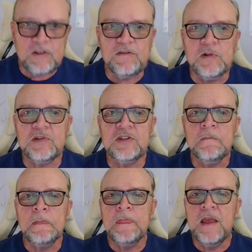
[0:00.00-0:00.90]
folks,
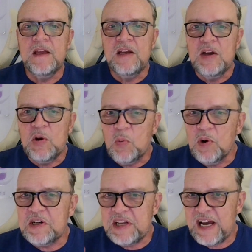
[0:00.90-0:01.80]

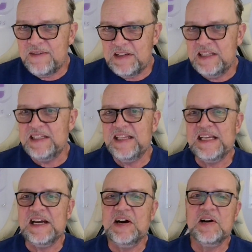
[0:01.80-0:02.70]
we're diving into
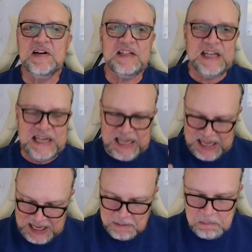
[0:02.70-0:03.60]
the art and
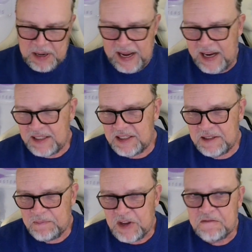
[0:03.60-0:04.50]
impact
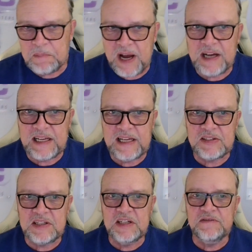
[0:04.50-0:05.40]
of
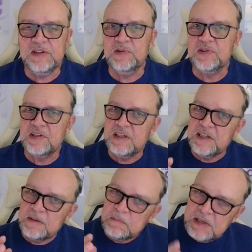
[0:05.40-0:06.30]
podcast interviews
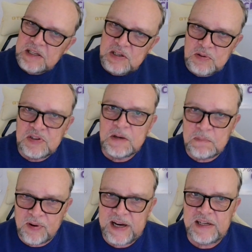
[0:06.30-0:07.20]
being used in
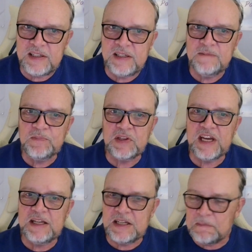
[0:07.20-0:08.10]
branding.
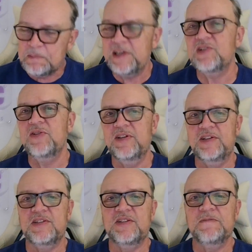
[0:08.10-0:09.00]
Okay, now picture
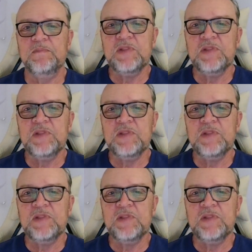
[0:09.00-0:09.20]
this.